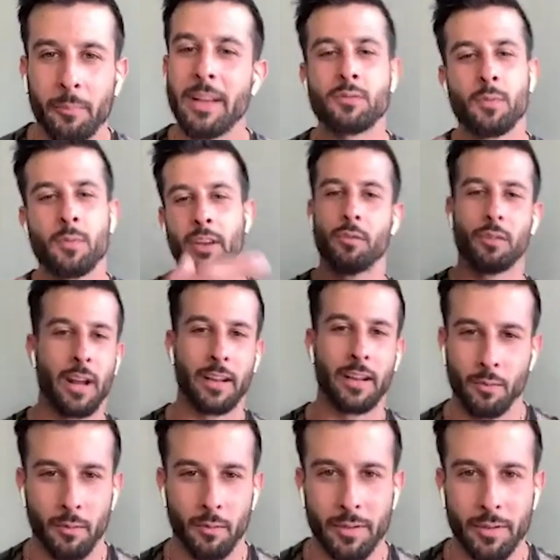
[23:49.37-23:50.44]
That's why you and I
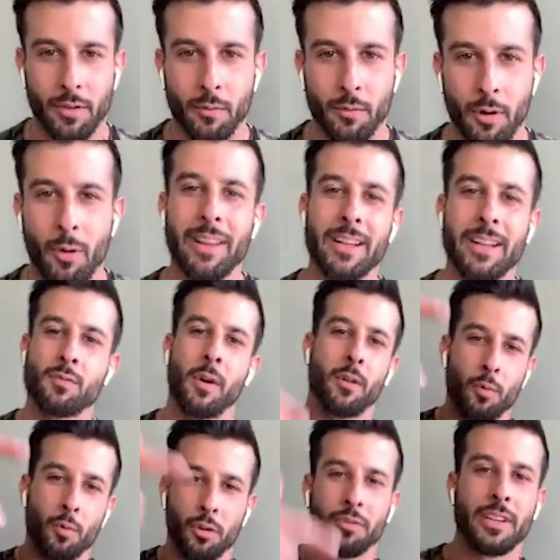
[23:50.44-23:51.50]
do what we do, bro. And that's why
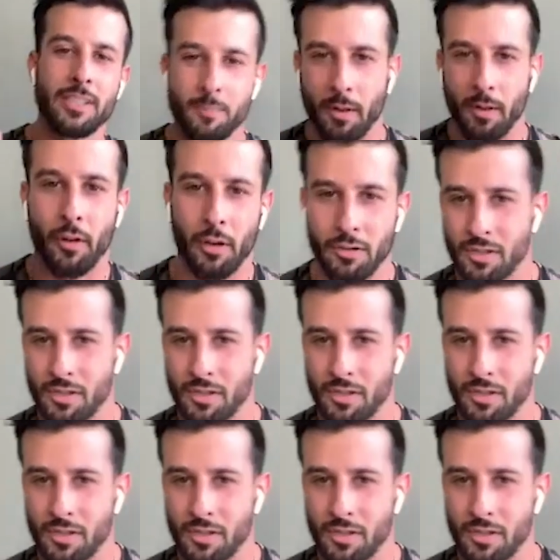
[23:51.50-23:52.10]
the world needs motherfuckers